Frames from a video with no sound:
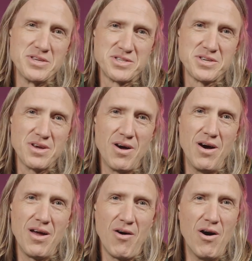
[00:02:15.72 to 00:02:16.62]
us
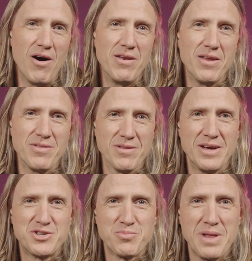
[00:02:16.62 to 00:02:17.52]
on the
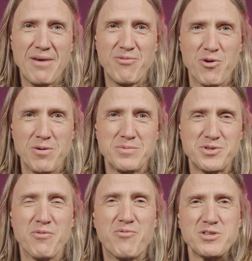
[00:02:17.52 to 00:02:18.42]
Ledger platform.
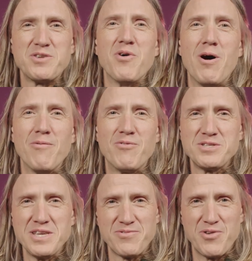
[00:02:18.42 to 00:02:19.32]
So first of all, first
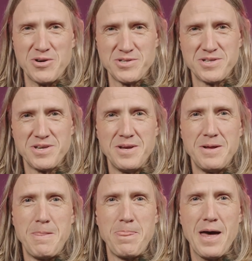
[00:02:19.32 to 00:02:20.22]
things first,
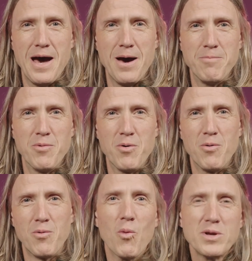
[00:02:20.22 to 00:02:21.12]

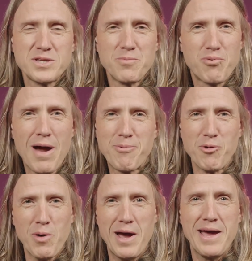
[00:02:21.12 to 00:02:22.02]
what's the proper
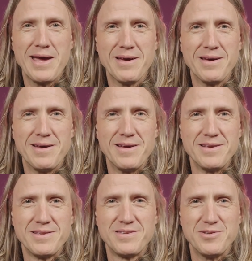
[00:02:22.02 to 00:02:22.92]
way
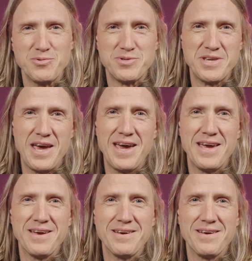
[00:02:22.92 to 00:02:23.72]
to say